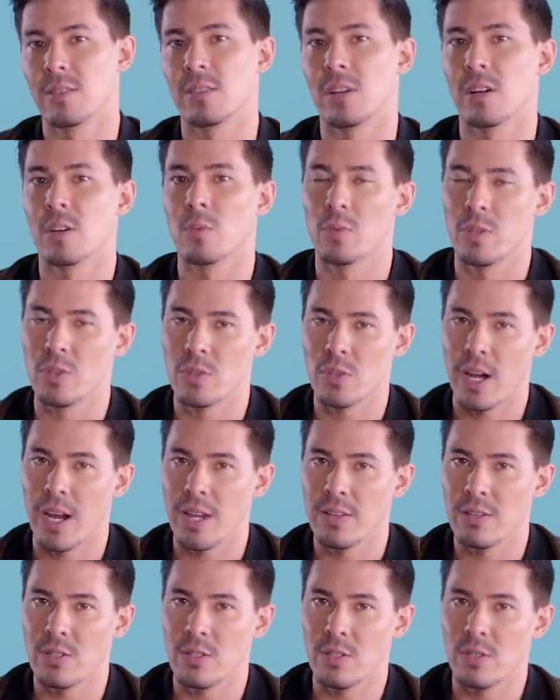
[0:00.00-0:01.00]
So we're
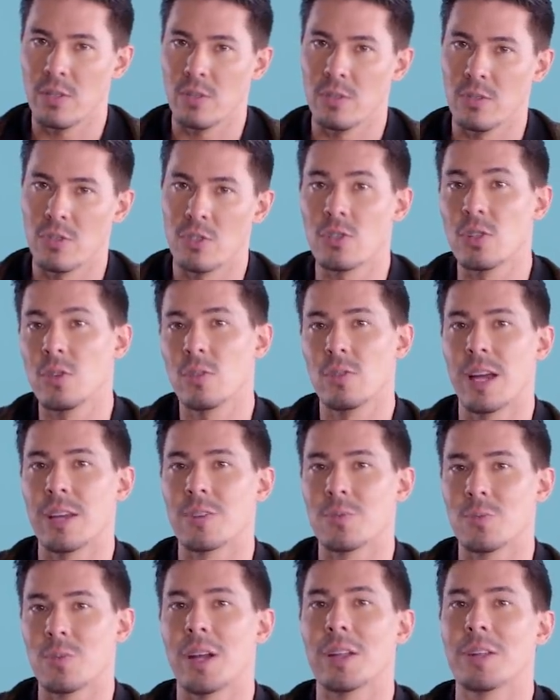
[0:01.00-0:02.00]
trying to shoot
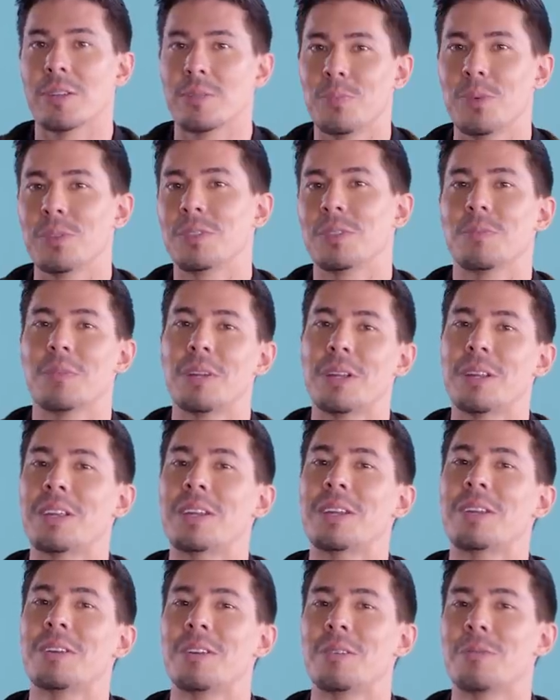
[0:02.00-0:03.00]
as well as put someone in a